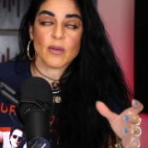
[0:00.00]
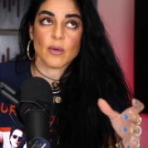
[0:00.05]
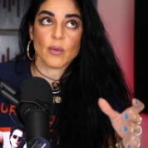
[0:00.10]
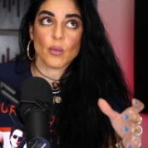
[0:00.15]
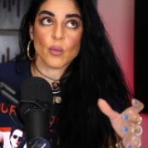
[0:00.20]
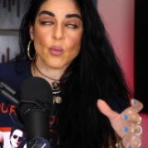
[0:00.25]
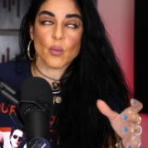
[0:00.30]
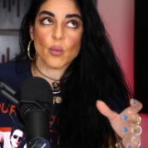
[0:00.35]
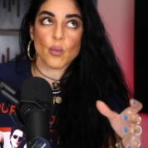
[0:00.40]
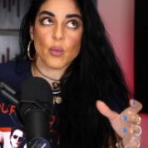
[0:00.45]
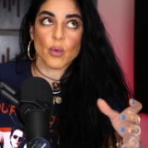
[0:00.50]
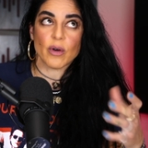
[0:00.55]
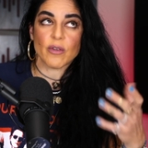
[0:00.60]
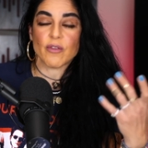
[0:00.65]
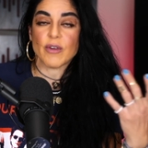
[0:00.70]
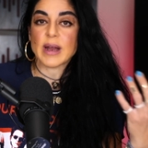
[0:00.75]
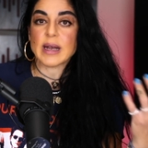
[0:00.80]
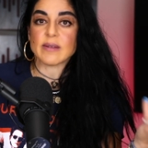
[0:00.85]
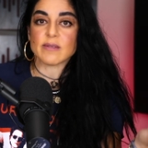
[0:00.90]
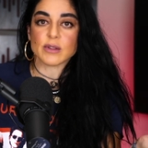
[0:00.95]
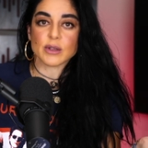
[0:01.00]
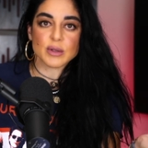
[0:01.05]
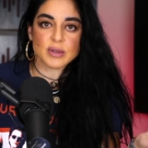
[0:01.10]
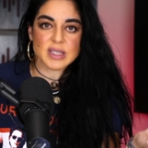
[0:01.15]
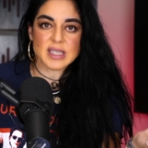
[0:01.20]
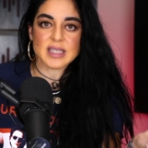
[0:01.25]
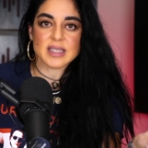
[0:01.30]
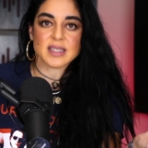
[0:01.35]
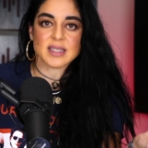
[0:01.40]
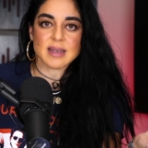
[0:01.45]
We're afraid of
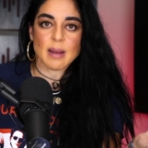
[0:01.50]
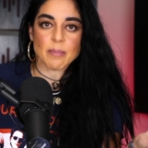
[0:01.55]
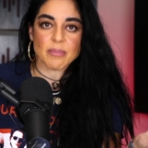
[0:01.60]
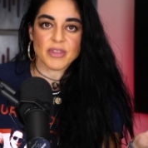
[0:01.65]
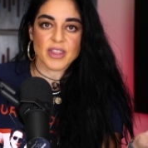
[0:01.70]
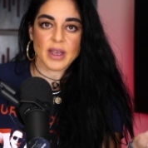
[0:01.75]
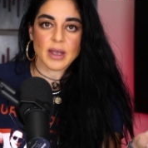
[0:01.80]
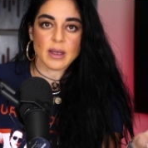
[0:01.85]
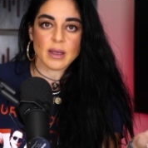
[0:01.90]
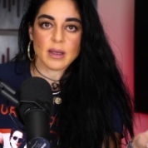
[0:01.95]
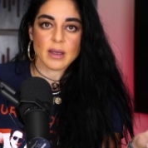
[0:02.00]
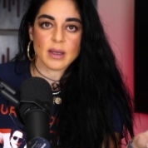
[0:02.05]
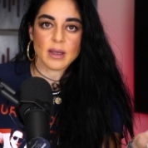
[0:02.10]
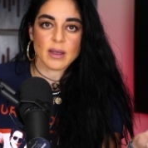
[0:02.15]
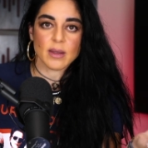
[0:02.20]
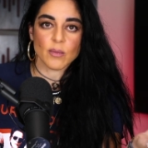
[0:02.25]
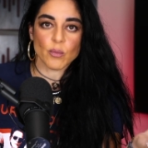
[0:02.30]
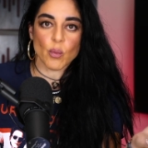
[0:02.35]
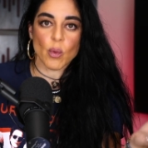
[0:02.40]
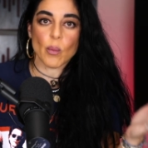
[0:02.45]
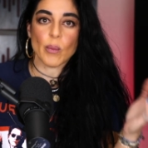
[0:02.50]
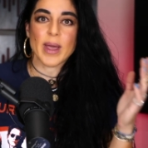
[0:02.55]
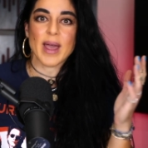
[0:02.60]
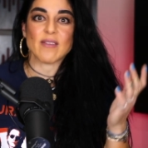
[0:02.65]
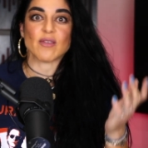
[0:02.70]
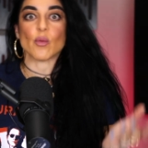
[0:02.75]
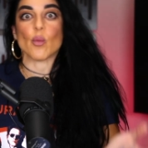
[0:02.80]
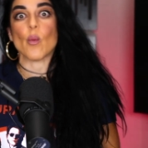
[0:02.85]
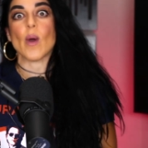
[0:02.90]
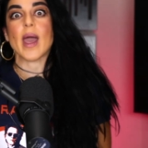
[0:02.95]
losing something, when we
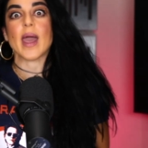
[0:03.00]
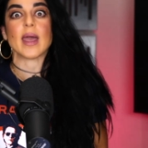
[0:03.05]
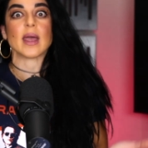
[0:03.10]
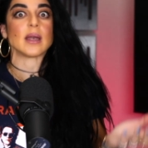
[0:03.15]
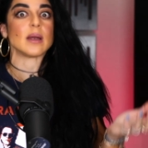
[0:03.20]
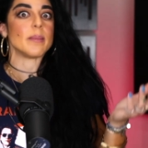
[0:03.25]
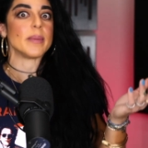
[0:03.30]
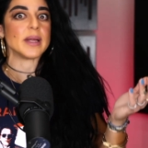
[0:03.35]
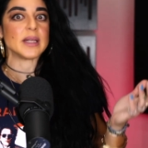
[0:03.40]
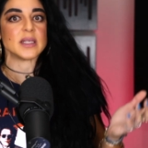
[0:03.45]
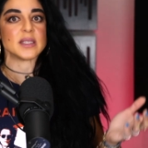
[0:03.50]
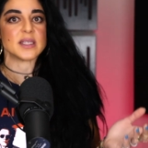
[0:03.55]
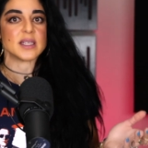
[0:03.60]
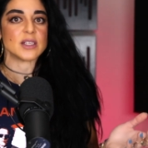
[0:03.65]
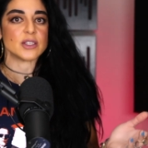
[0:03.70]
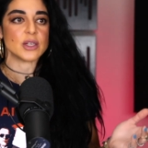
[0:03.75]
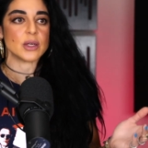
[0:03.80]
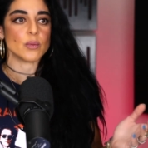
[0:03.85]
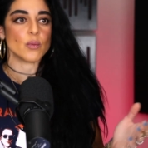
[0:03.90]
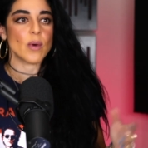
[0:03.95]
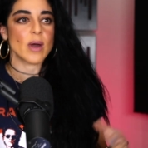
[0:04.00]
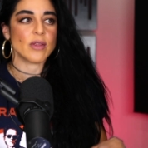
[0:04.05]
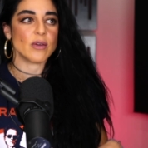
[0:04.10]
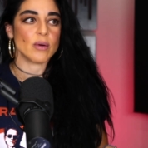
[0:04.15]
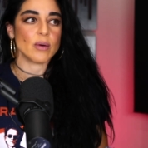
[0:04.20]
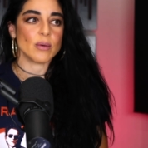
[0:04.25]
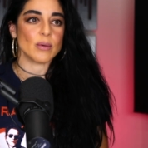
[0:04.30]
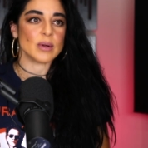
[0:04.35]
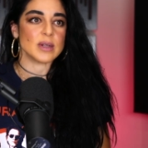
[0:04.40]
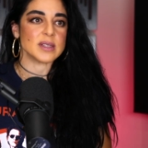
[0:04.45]
have to weigh in a big decision,
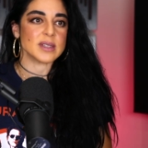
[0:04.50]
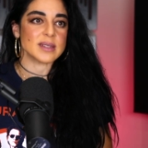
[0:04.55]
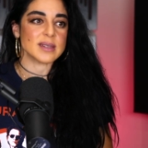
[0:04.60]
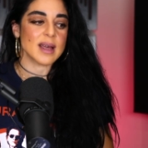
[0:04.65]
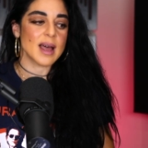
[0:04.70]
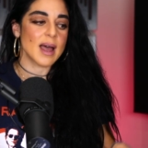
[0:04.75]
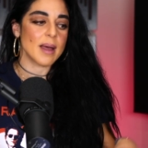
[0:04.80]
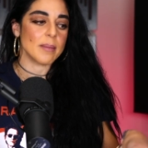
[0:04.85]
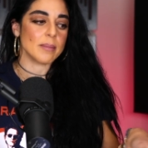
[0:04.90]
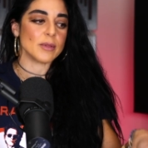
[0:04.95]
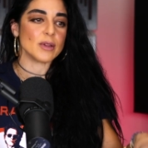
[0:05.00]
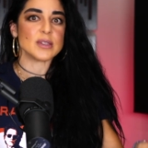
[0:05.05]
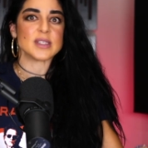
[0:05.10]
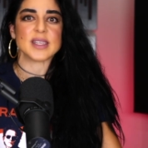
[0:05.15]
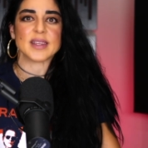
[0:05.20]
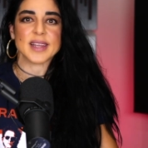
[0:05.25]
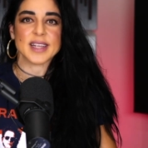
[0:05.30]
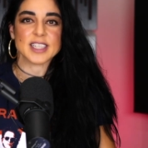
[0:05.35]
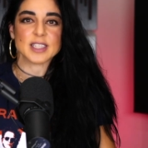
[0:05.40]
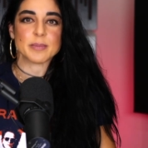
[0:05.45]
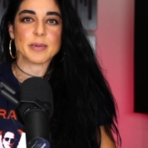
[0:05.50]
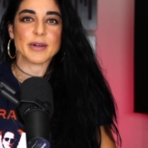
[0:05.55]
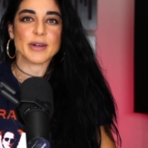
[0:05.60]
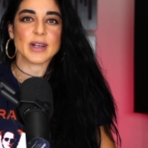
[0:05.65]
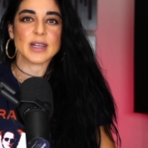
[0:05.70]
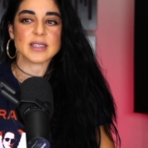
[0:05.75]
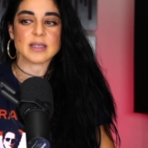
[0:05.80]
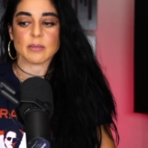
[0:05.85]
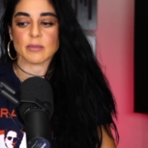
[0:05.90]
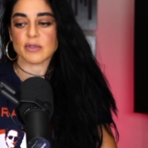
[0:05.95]
whether it was I'm losing the
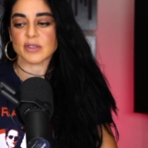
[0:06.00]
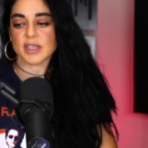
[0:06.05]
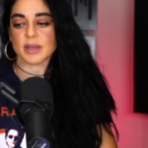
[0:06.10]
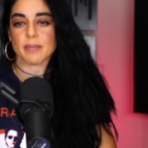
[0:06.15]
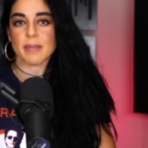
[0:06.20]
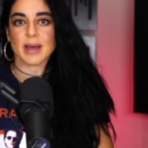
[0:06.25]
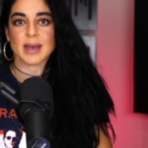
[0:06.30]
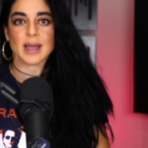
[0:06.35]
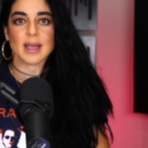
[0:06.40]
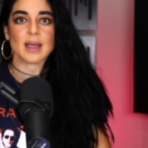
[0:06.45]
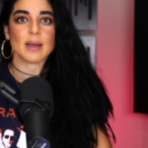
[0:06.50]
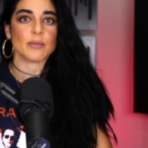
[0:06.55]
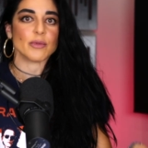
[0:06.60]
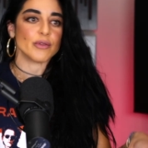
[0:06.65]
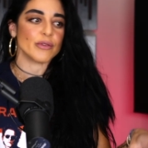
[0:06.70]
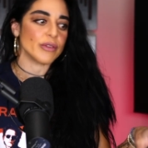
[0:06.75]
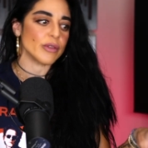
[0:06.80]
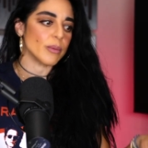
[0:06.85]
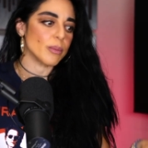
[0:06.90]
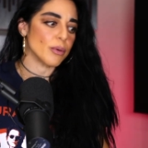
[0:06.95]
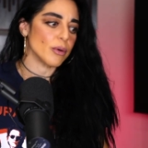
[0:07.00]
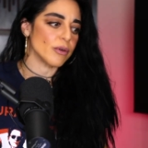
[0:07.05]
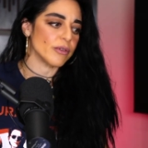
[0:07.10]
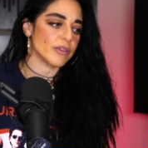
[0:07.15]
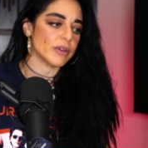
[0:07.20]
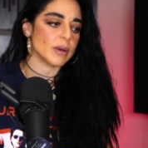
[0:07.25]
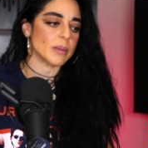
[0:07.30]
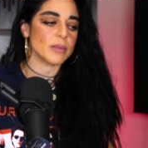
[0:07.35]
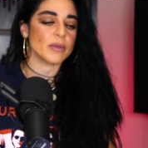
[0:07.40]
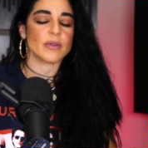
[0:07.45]
experience, I'm losing money, I'm losing the
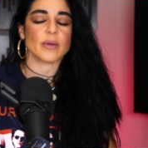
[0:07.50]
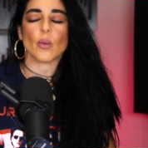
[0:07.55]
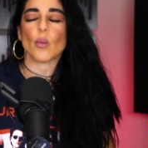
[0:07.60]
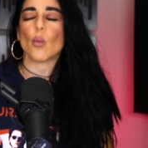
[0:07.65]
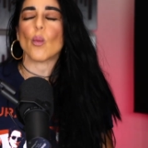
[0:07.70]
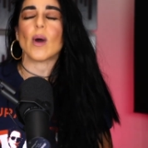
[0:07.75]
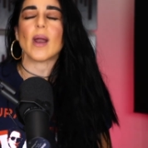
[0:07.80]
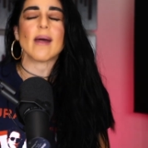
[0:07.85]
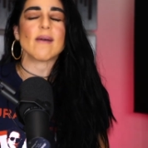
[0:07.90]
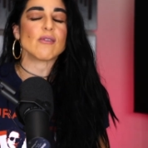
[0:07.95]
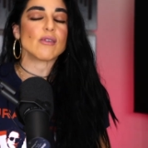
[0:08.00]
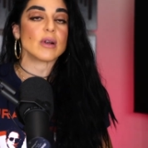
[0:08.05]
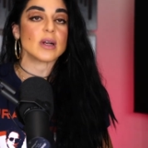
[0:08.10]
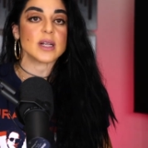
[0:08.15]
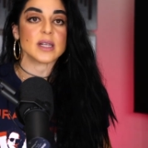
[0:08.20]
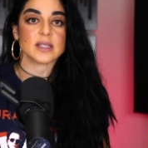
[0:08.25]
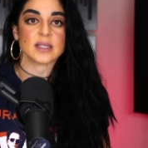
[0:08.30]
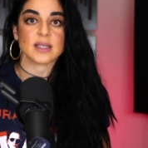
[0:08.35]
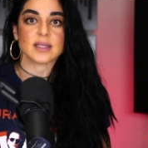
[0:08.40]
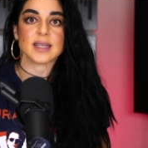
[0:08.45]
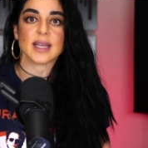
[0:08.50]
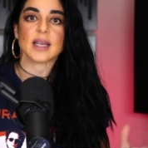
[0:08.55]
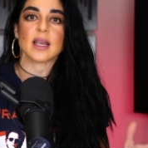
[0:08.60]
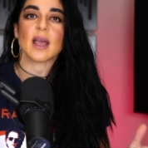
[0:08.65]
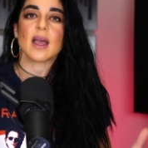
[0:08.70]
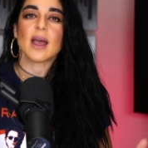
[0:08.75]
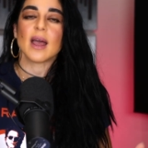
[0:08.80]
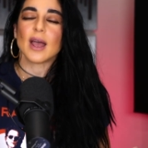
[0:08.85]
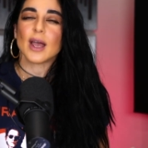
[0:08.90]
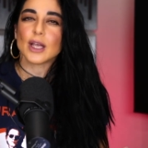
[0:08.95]
person, I'm losing whatever it is. It's like
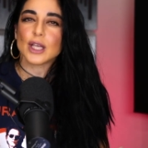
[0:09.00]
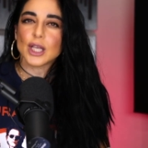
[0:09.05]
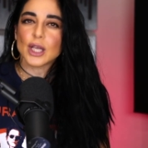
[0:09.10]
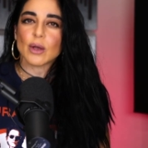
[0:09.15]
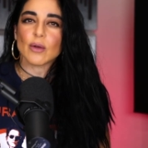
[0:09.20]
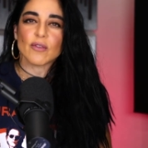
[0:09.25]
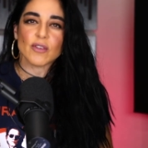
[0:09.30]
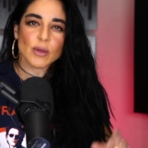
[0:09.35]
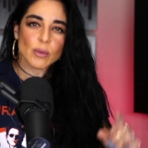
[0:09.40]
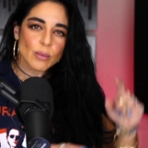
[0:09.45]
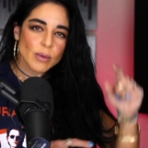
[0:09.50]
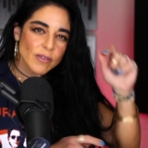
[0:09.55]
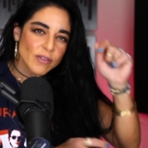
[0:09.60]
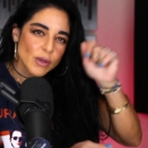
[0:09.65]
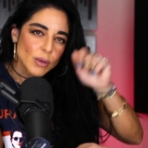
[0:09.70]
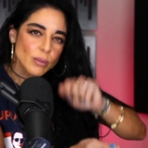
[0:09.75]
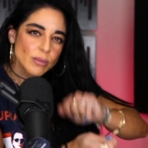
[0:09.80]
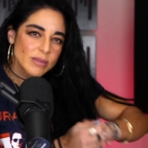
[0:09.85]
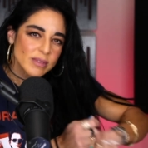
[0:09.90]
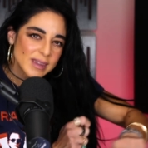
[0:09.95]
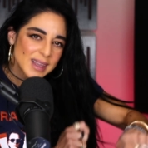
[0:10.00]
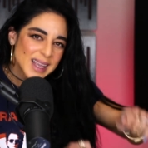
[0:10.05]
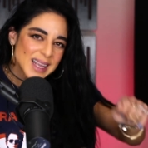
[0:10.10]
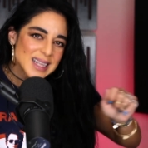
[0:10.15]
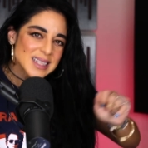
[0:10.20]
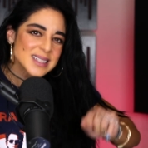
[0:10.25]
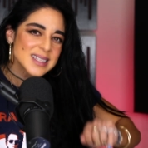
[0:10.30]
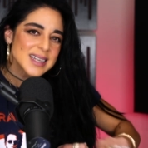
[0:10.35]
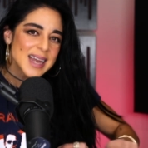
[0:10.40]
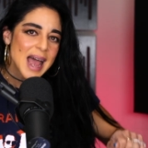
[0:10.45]
you, if you if you
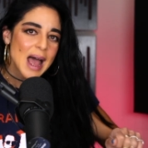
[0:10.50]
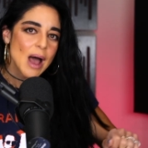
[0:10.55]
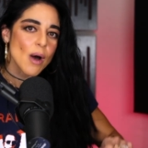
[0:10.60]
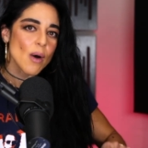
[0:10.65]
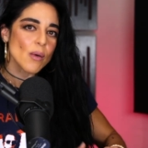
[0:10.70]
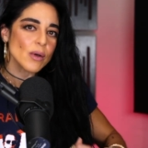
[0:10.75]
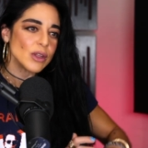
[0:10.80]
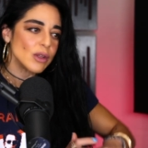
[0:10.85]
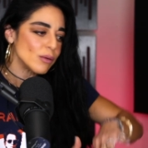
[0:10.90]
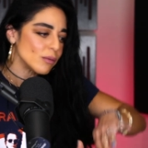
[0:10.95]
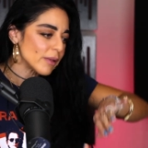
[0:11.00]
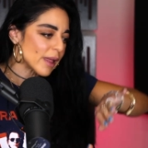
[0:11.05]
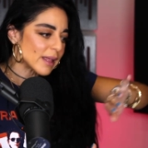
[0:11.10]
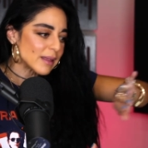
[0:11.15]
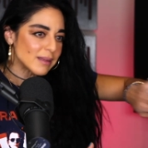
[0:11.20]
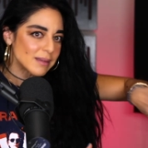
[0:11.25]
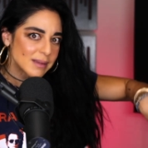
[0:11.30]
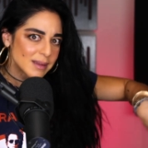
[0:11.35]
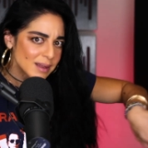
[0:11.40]
tease it out and you like